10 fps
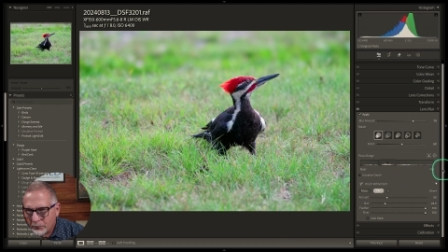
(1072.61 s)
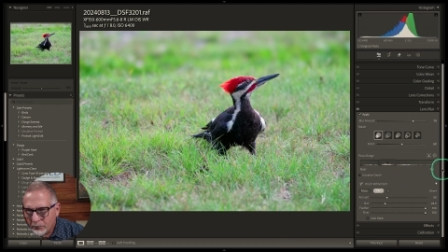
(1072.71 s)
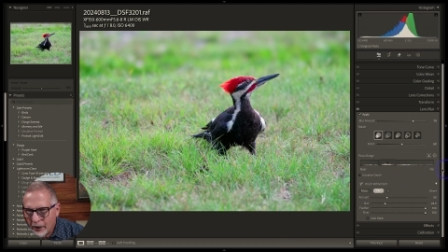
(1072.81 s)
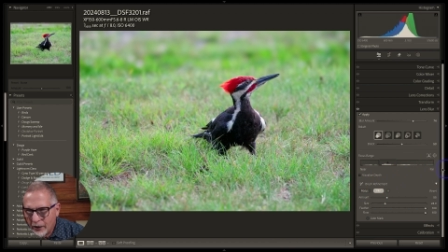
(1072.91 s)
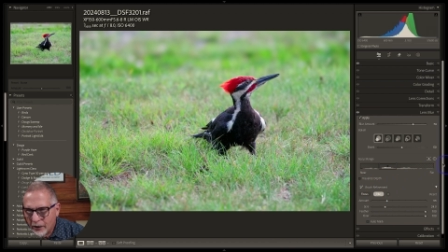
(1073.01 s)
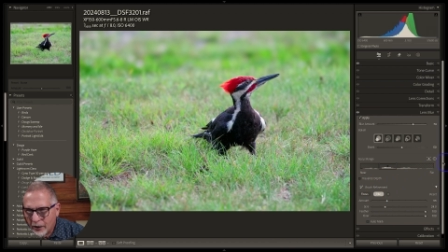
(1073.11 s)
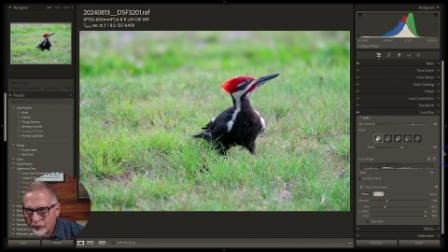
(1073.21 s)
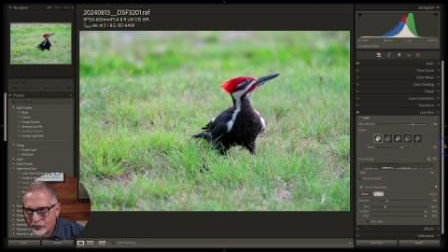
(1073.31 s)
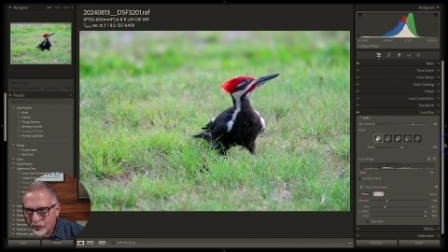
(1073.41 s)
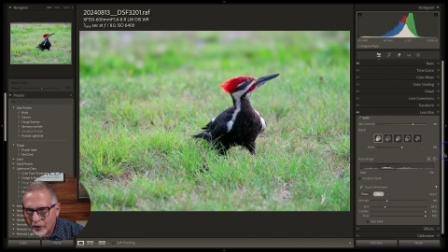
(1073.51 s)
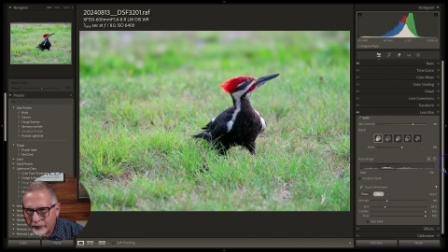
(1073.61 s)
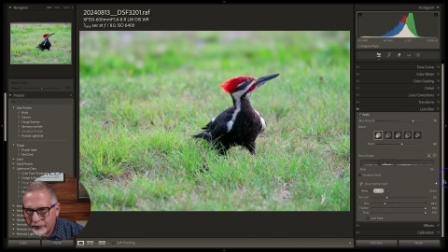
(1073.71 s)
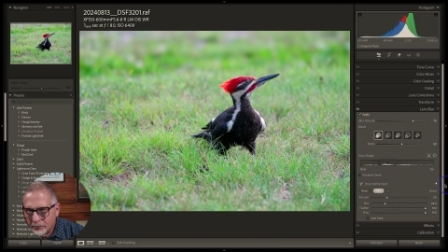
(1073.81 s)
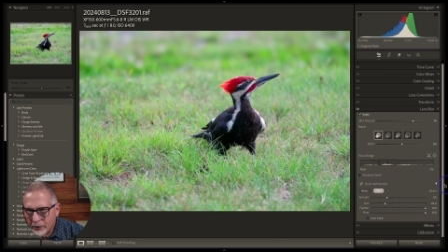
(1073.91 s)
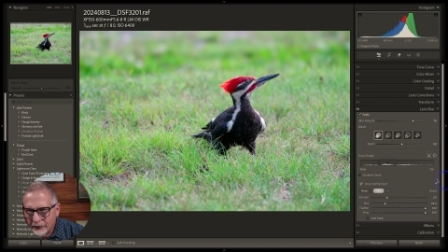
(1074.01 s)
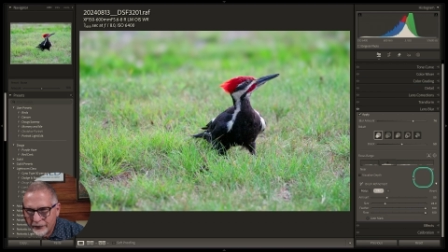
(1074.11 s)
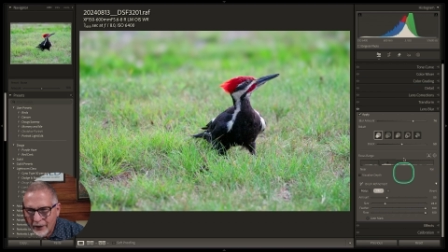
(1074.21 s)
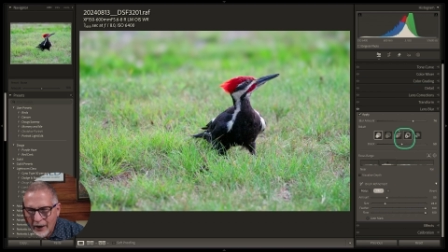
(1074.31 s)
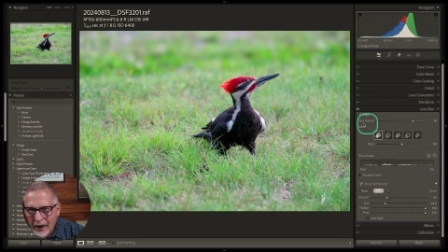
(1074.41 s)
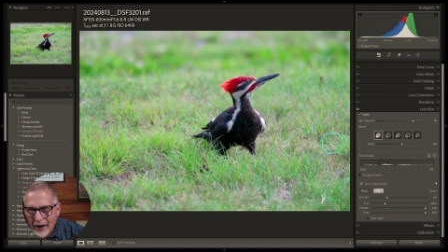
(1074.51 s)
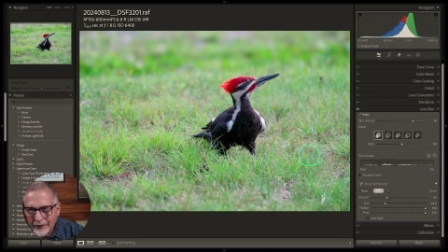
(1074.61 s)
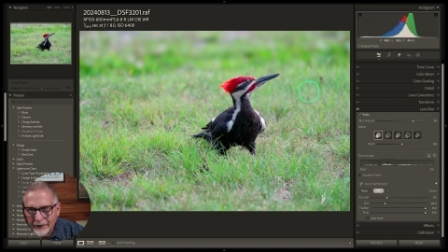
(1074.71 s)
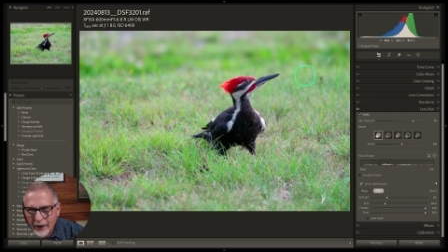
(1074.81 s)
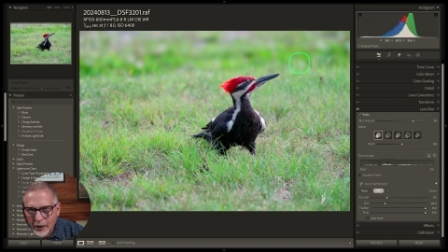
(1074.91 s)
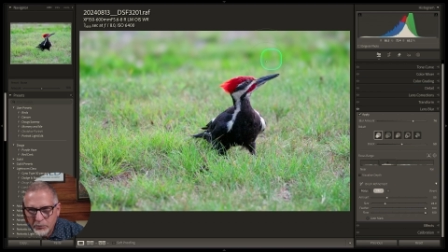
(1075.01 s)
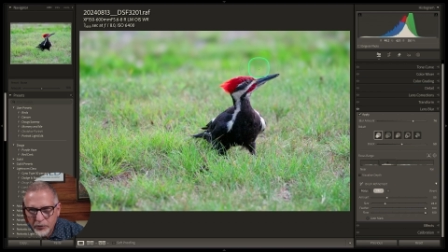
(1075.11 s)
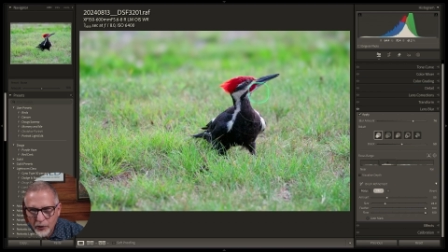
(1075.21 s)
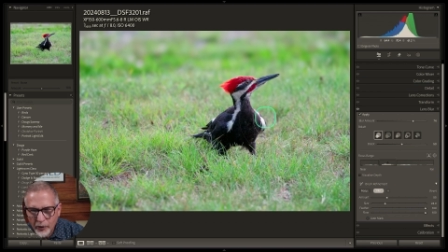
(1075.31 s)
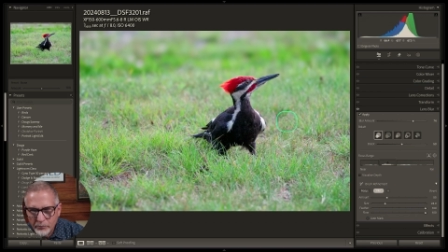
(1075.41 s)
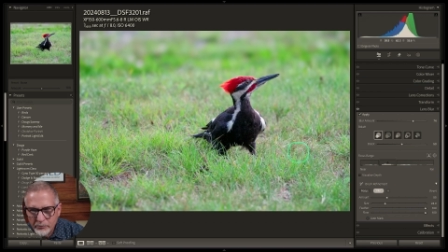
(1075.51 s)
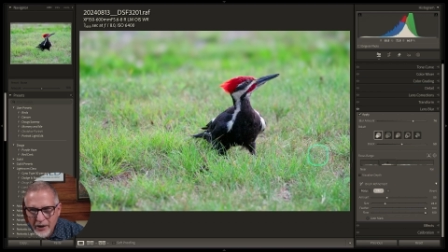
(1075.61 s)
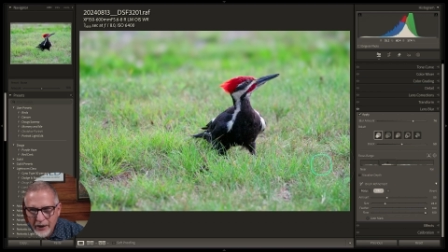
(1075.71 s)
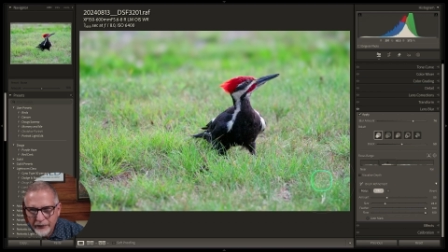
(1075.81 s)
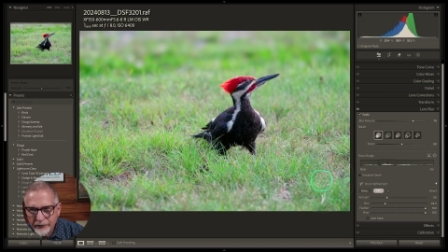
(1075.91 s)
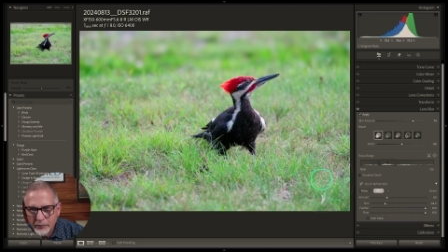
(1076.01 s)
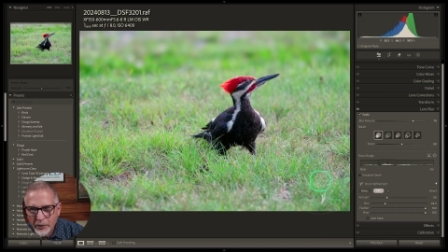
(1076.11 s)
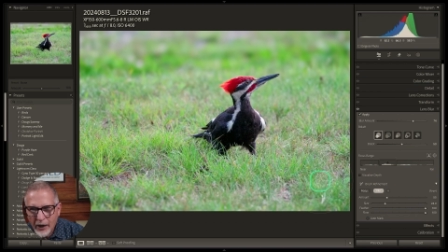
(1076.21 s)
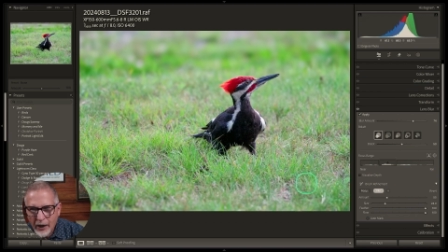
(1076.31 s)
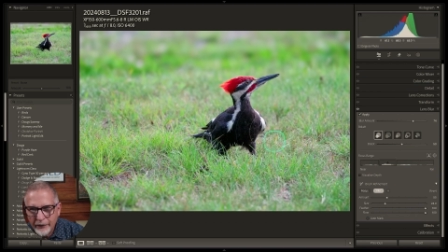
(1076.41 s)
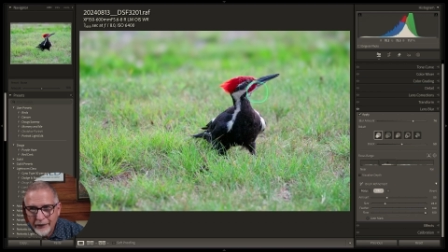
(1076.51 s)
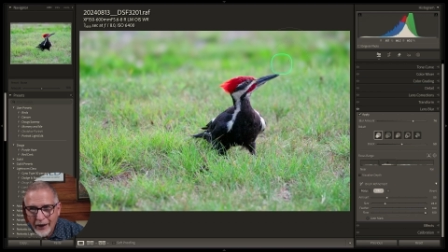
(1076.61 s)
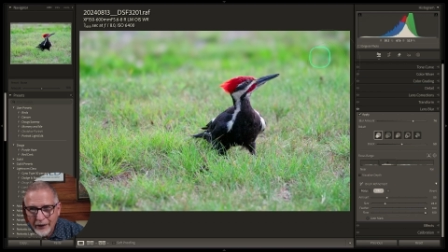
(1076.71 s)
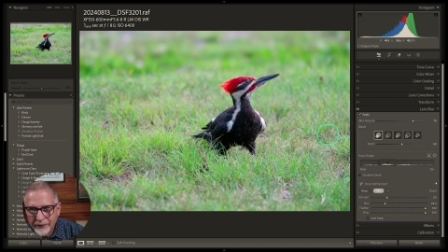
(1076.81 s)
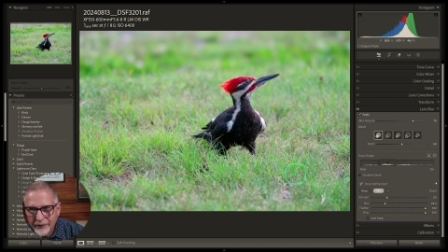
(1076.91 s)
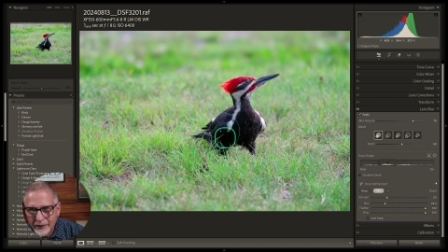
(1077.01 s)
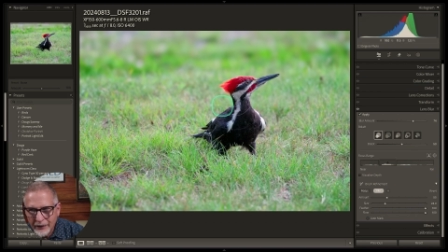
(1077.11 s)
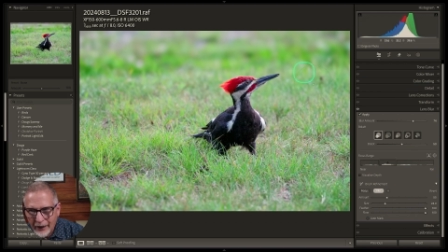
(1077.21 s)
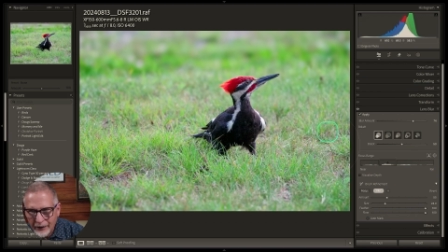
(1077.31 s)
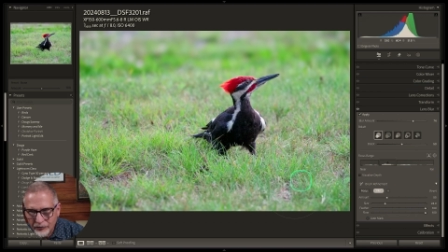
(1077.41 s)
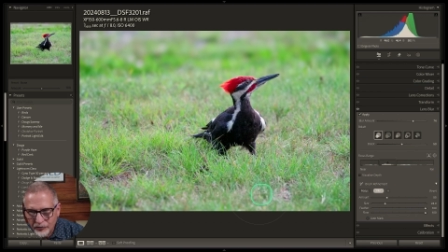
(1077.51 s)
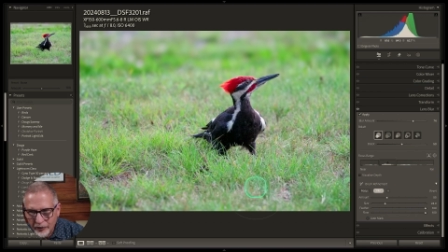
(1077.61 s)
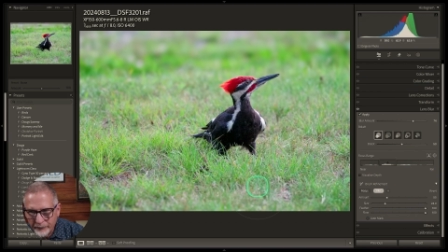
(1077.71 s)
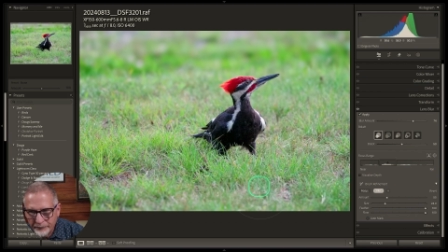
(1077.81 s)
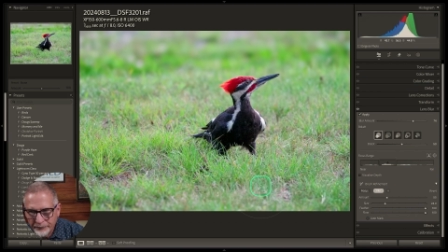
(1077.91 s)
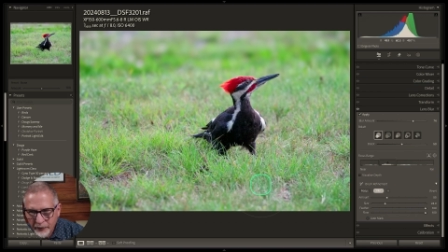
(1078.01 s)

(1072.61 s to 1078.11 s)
make adjustments on that blur based upon that selection.